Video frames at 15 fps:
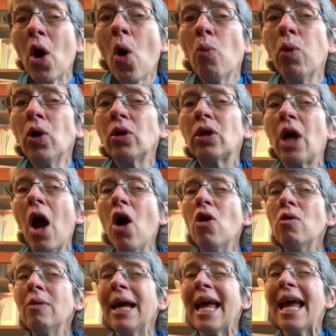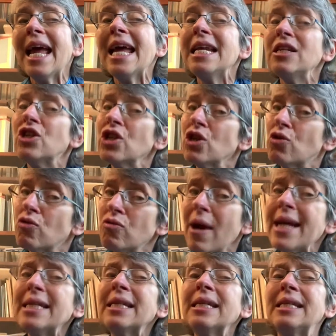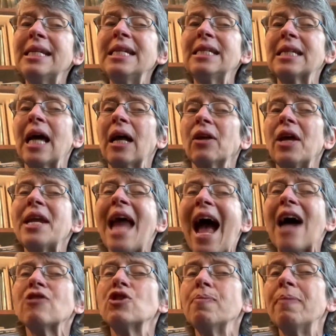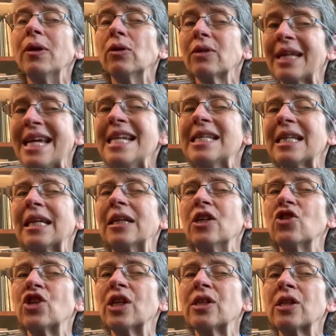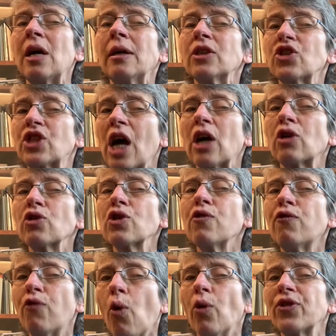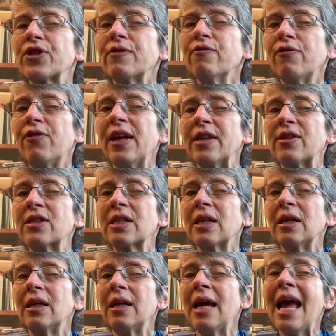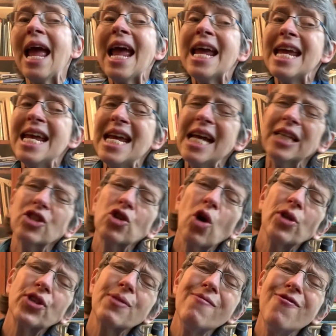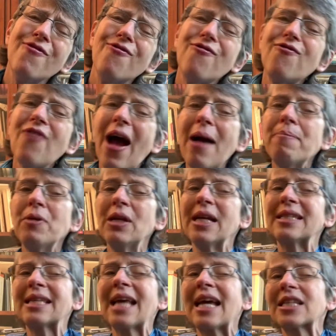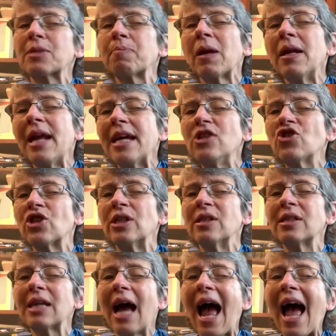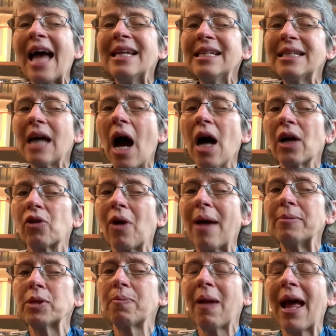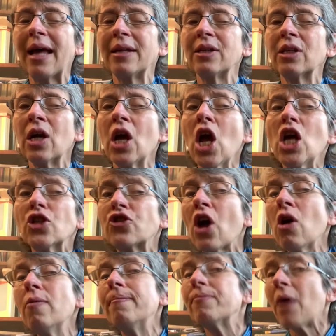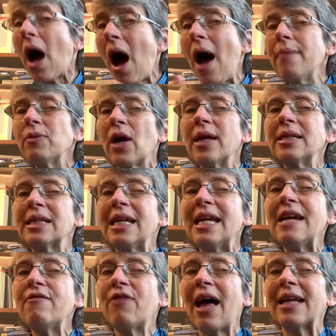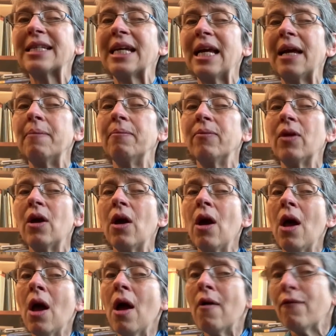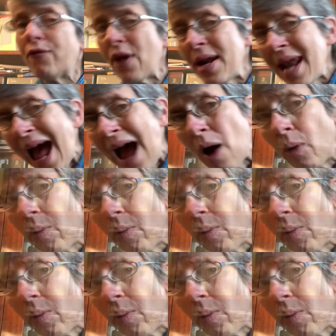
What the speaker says: will go into greater detail in how to build key signatures, circles of fourths and fifths. He has got some fabulous explanations and diagrams planned, so I'm going to leave that to him. For now,